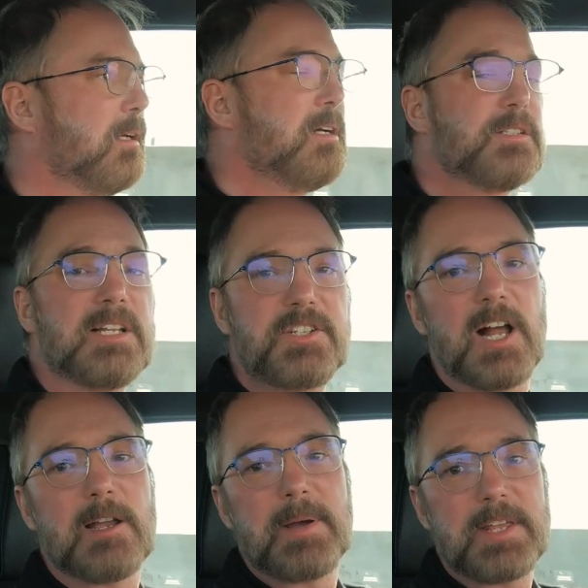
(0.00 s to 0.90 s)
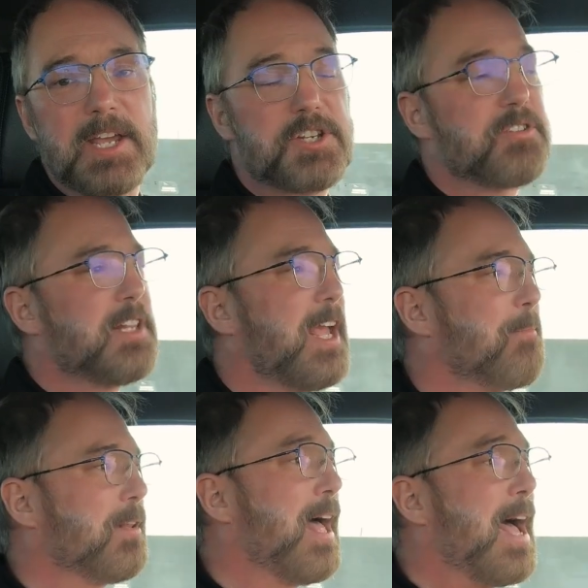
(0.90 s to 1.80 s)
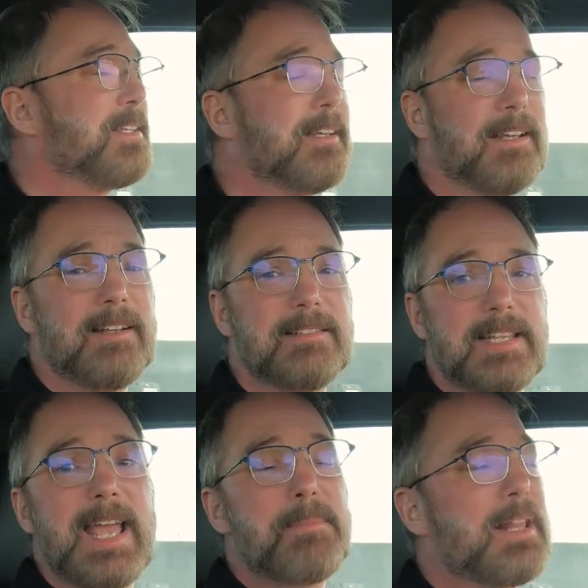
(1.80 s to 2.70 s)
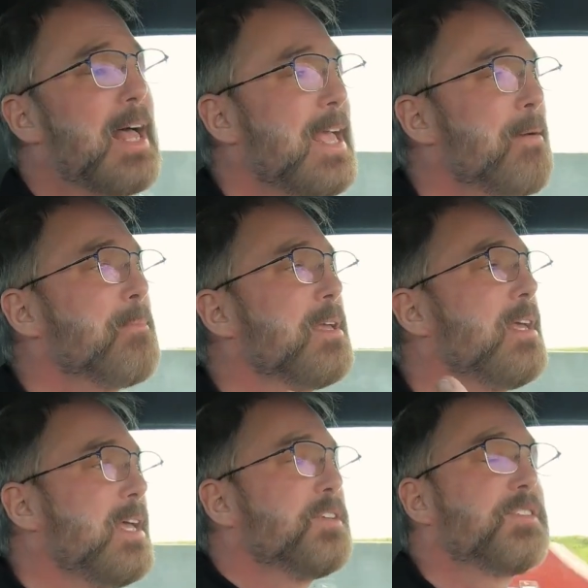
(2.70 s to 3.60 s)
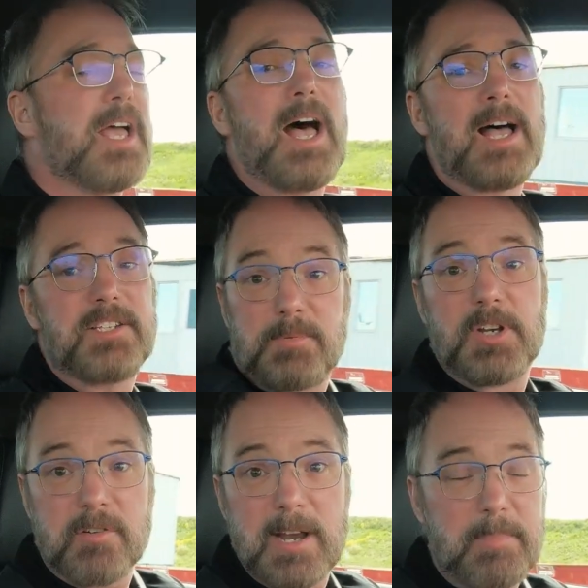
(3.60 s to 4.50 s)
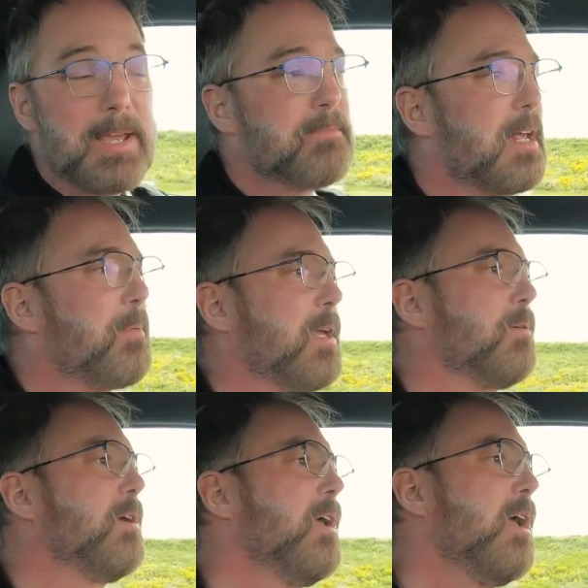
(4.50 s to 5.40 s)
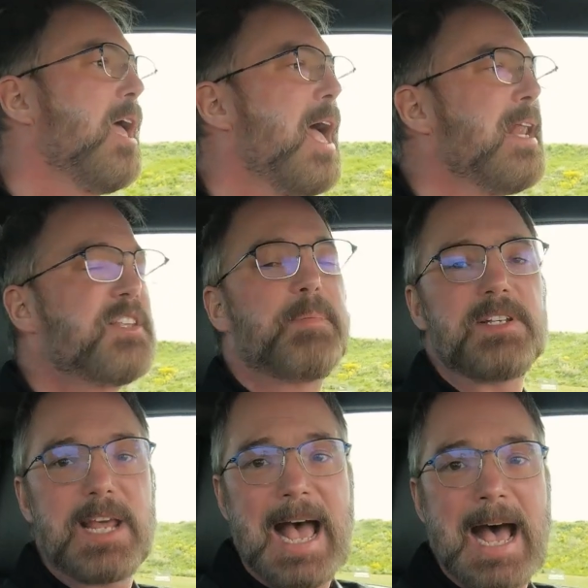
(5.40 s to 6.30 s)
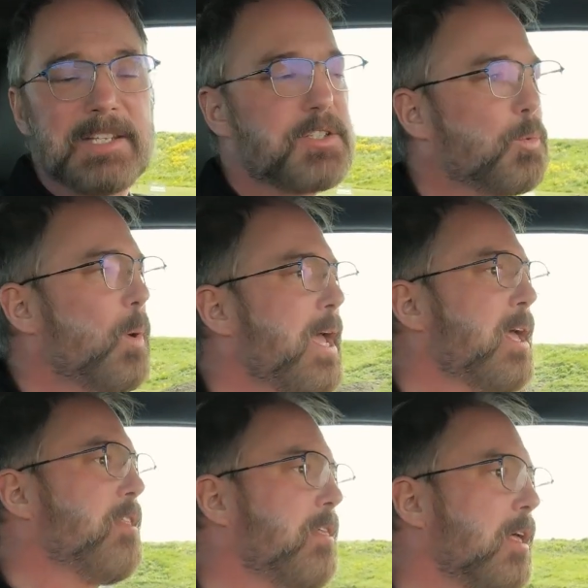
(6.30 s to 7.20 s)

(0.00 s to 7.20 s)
So let's talk about the history of the M-Class. So the M is a subsidiary of BMW, and it's been tasked with